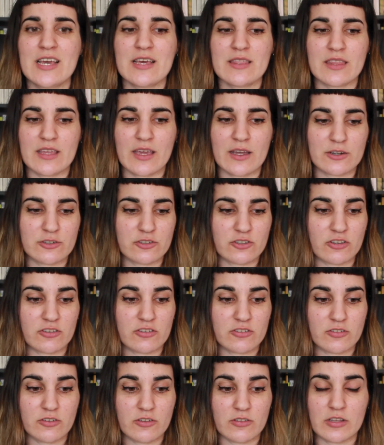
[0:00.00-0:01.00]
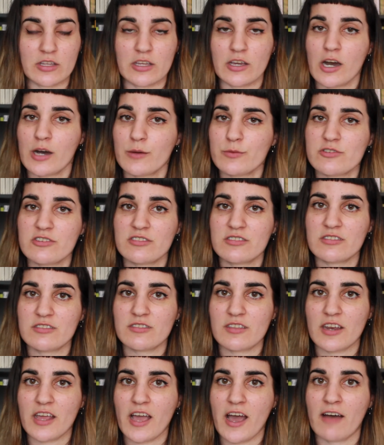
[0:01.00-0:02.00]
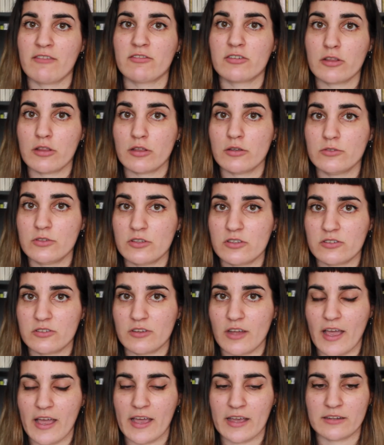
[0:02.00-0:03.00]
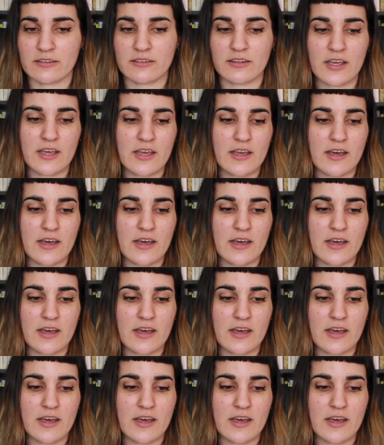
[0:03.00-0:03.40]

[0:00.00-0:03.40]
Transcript: They are just the options that I have closest to hand.